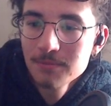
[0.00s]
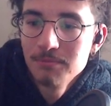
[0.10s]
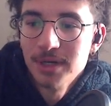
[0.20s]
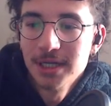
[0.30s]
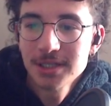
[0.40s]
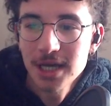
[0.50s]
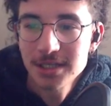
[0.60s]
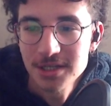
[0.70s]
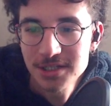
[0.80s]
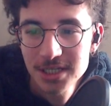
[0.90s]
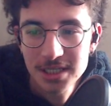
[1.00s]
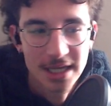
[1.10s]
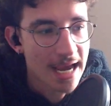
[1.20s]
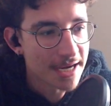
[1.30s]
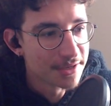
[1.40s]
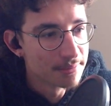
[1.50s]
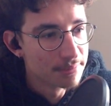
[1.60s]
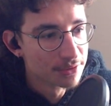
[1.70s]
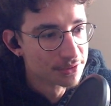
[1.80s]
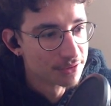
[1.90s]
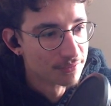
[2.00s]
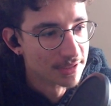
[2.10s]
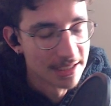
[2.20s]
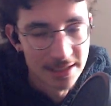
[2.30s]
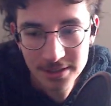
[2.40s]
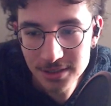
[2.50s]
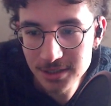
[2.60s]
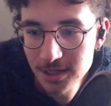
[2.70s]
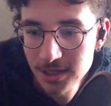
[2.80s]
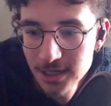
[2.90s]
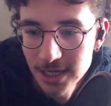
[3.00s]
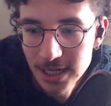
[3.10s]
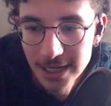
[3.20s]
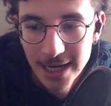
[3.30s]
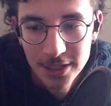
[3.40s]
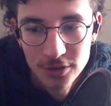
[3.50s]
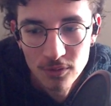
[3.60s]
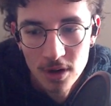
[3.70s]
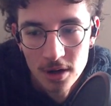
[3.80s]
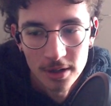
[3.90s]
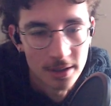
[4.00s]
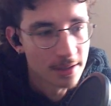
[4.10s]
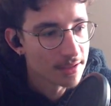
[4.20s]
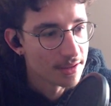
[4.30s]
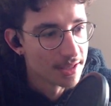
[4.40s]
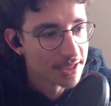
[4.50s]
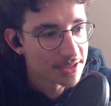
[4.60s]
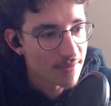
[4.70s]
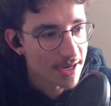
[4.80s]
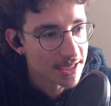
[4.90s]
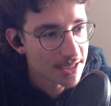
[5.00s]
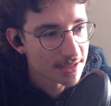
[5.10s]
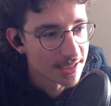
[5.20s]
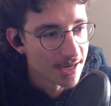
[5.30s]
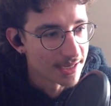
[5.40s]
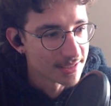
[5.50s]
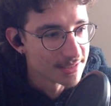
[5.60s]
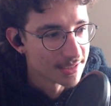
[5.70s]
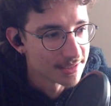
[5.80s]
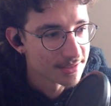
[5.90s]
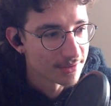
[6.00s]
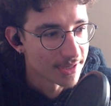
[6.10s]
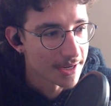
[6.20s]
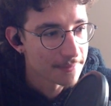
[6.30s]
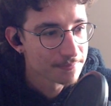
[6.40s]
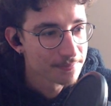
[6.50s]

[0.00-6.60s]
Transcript: But as you see, they had an Ubuntu release and AUR. This right here did not exist, okay?